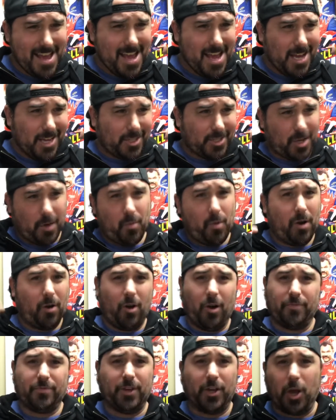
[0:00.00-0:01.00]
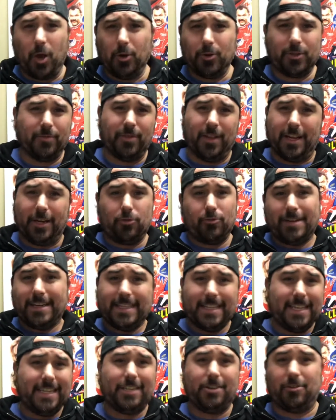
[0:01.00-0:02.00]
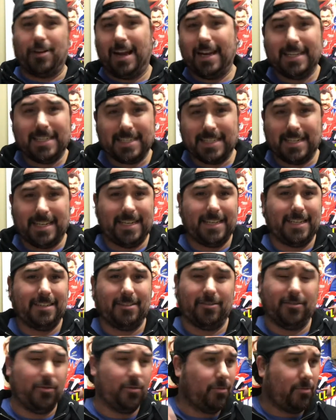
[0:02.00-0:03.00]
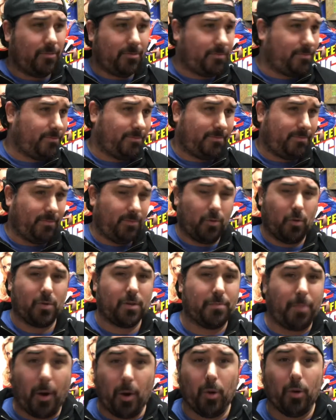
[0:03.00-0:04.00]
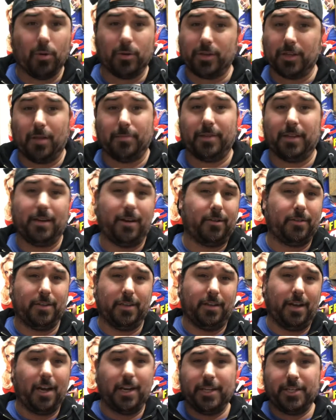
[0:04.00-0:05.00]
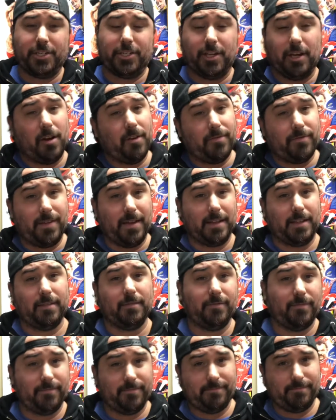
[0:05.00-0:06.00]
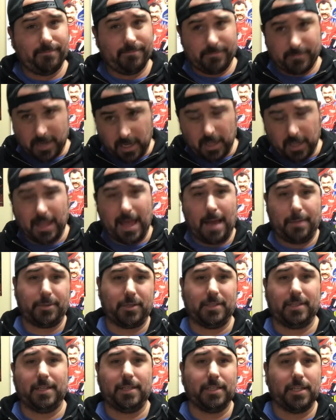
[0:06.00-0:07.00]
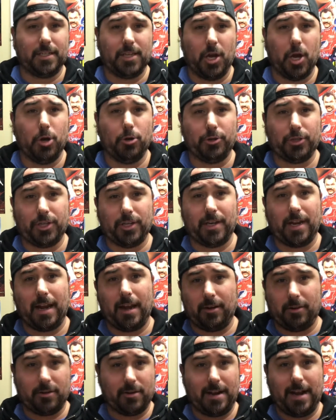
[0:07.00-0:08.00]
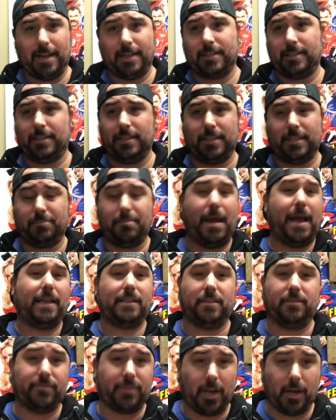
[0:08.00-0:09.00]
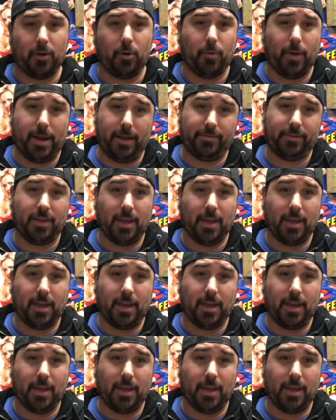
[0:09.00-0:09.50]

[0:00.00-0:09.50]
Somewhere off the coast of like Greenland or Iceland or North Pole or something, there's an ice shelf that collapses into the ocean, and it creates these massive tidal waves.